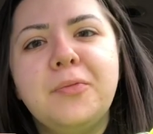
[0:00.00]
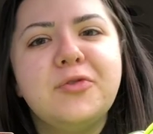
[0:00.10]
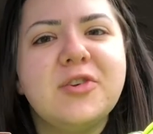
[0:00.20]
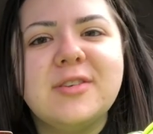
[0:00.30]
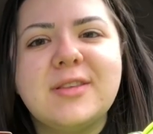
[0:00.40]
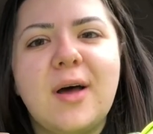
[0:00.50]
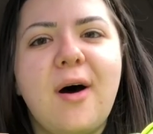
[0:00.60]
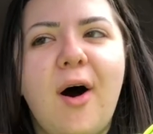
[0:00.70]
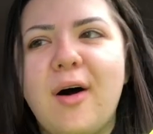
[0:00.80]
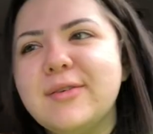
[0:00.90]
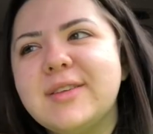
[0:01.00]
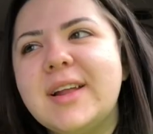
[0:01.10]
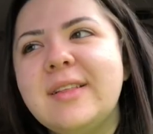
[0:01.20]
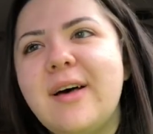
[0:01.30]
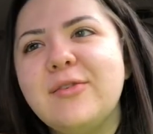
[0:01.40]
just all of a
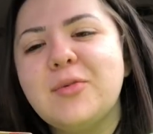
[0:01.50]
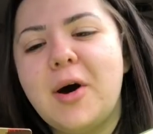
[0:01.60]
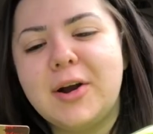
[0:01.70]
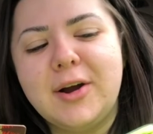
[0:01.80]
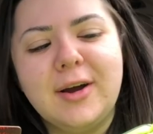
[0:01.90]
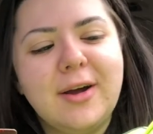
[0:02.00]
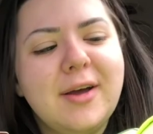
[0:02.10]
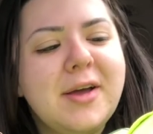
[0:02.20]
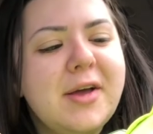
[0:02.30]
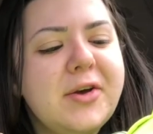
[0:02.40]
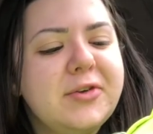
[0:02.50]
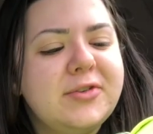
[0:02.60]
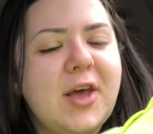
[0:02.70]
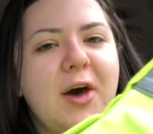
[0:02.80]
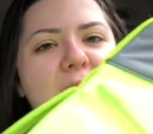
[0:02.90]
sudden loves water.
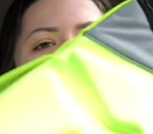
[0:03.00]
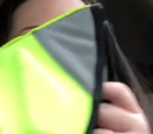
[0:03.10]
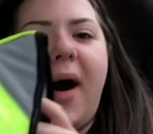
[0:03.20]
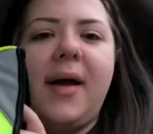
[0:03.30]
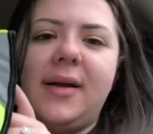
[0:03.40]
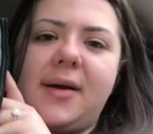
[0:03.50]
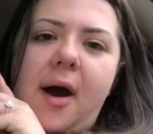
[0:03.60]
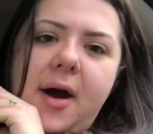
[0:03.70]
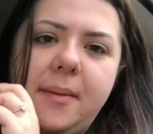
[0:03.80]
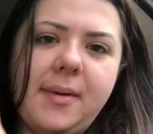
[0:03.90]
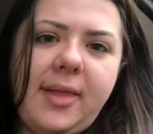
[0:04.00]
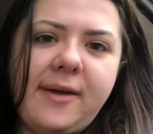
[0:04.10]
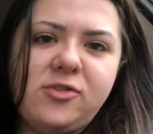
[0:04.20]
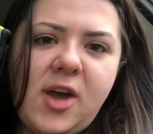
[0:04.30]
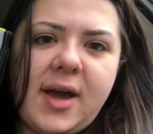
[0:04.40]
So I got him a
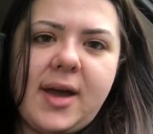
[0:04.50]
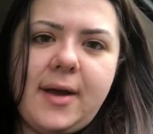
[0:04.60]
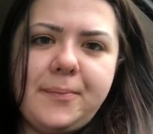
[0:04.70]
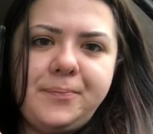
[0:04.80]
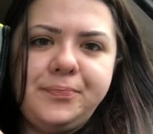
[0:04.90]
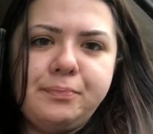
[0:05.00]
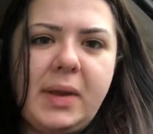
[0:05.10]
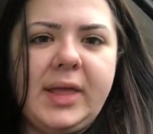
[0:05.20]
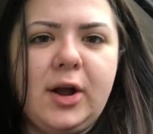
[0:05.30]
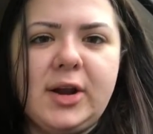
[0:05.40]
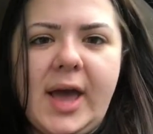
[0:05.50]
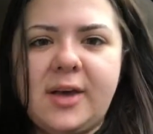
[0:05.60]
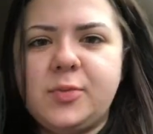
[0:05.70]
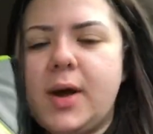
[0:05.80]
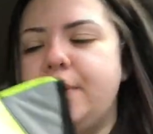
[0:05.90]
life jacket. Bailey already
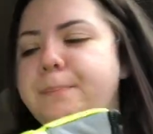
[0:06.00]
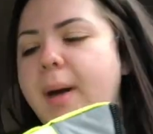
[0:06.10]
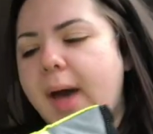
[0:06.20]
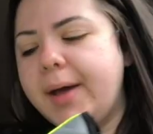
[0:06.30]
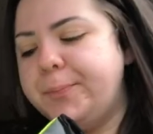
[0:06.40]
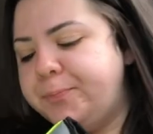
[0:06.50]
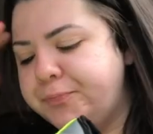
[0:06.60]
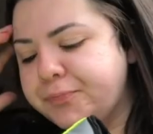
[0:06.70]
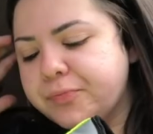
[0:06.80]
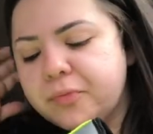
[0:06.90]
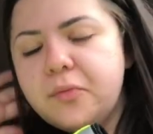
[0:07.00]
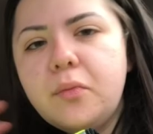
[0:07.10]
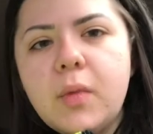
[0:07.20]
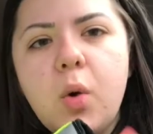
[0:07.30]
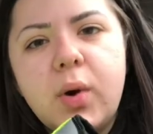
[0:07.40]
has one, but
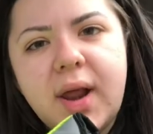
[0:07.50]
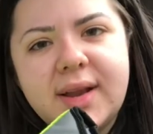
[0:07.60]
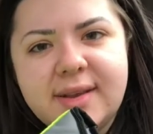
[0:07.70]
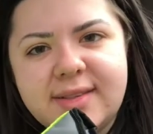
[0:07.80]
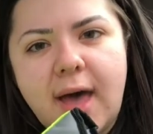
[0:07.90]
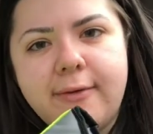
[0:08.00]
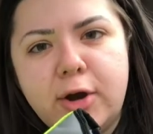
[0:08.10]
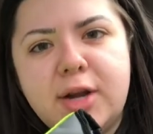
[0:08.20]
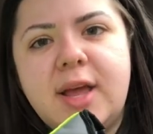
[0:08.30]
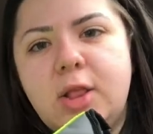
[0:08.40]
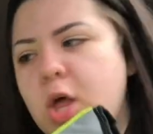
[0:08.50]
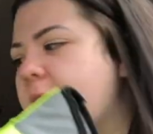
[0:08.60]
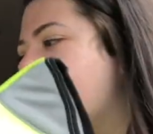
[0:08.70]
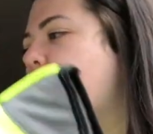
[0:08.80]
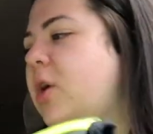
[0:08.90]
what I discovered in
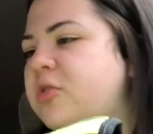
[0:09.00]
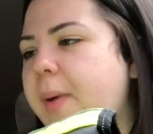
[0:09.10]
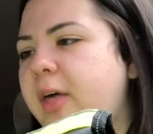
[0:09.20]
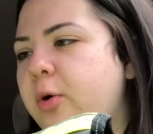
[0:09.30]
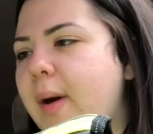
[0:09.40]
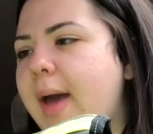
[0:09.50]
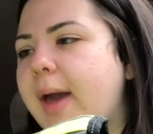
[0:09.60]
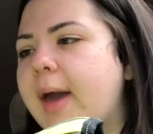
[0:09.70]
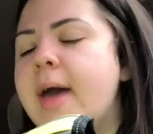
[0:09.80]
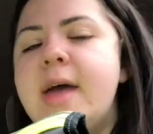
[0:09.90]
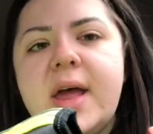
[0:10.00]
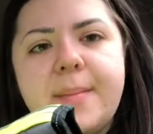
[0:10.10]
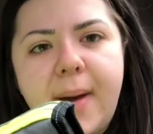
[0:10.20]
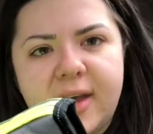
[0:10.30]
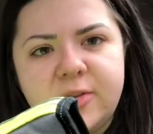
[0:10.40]
looking, which by the way,
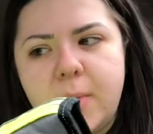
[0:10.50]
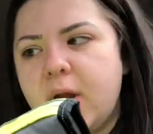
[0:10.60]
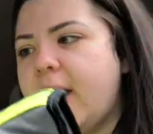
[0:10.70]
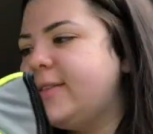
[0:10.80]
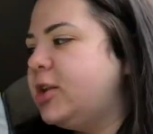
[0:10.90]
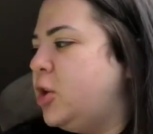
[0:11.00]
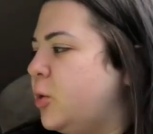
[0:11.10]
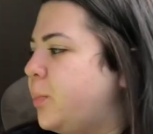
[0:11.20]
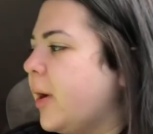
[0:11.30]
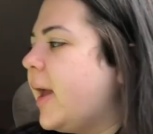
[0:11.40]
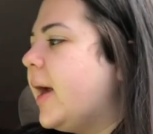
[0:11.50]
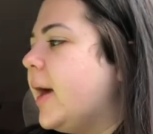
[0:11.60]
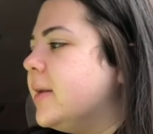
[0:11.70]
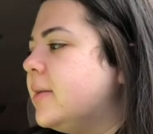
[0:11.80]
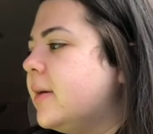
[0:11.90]
PetSmart has a new
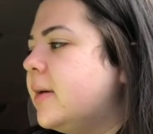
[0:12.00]
brand,